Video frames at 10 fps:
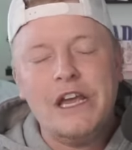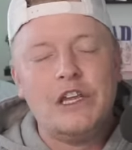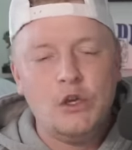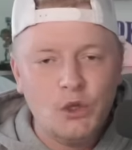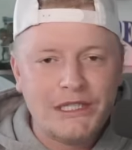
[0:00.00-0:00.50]

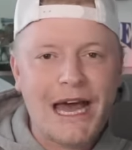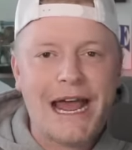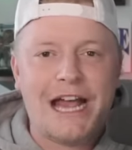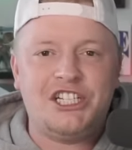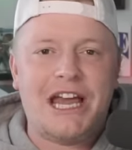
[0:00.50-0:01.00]
use that
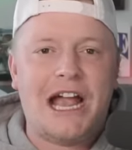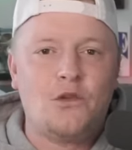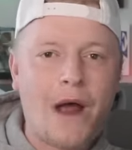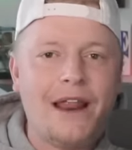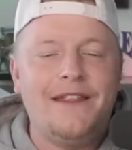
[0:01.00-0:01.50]
hashtag
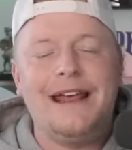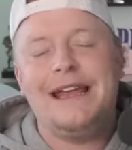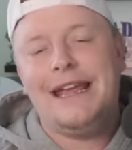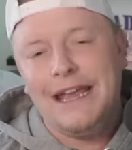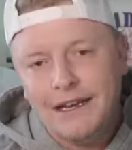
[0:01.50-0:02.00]
ride of the
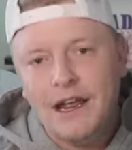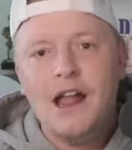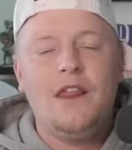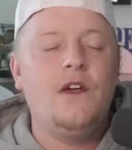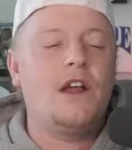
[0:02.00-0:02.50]
day in
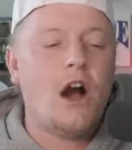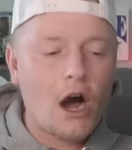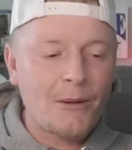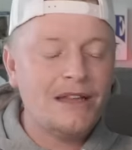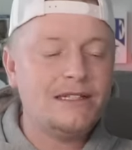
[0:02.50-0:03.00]
the
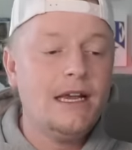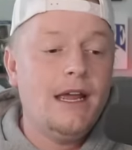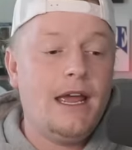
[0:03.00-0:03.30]
comments,